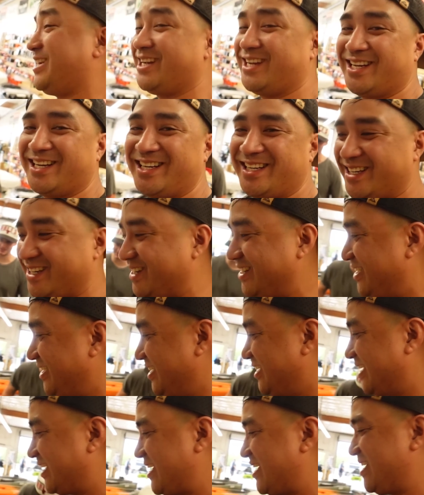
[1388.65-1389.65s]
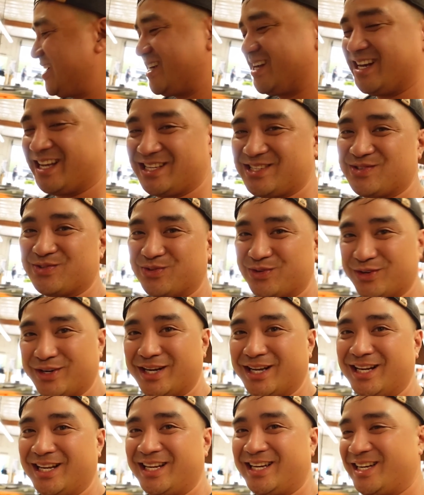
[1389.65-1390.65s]
good, dude. Like, it looks
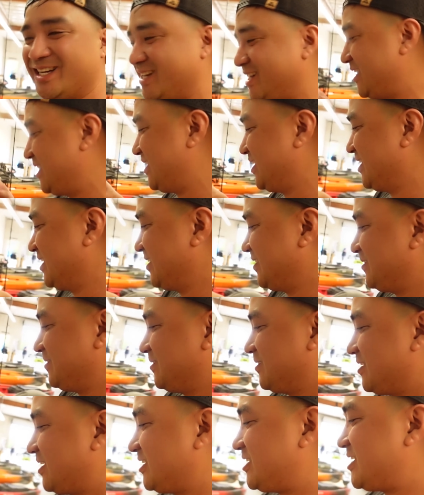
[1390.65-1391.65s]
really good. So